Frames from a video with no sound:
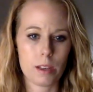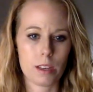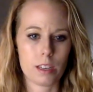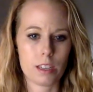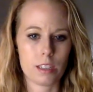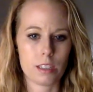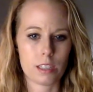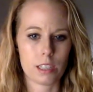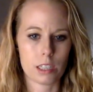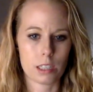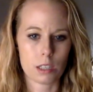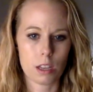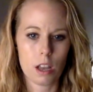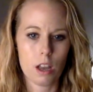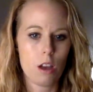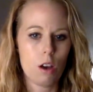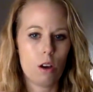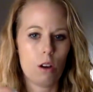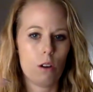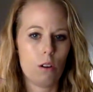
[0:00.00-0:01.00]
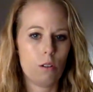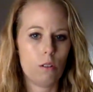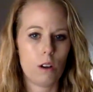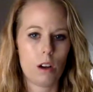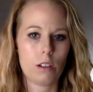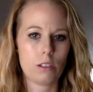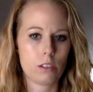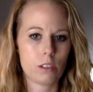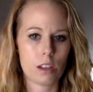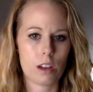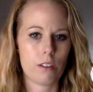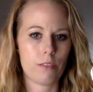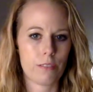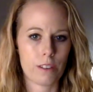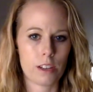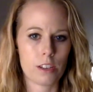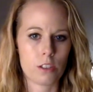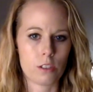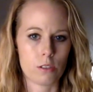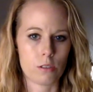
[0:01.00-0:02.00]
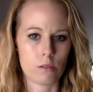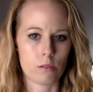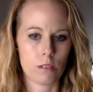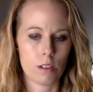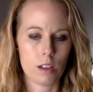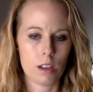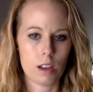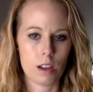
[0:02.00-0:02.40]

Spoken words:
And he says, oh, I'll find you.